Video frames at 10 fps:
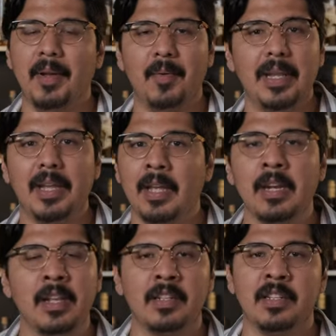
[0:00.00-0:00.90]
on a
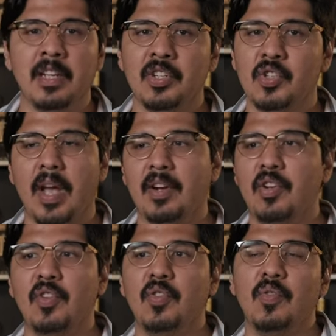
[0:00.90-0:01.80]
weekend and, and try to
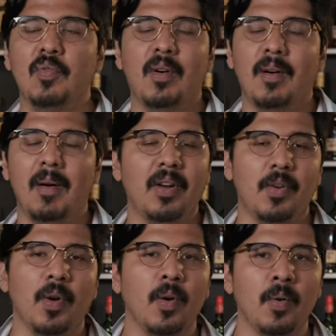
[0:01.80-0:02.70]
do on
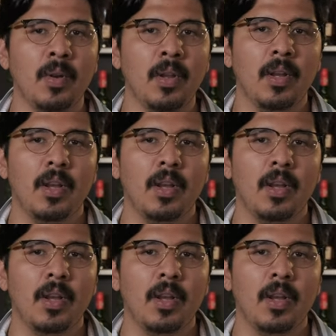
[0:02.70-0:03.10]
your own.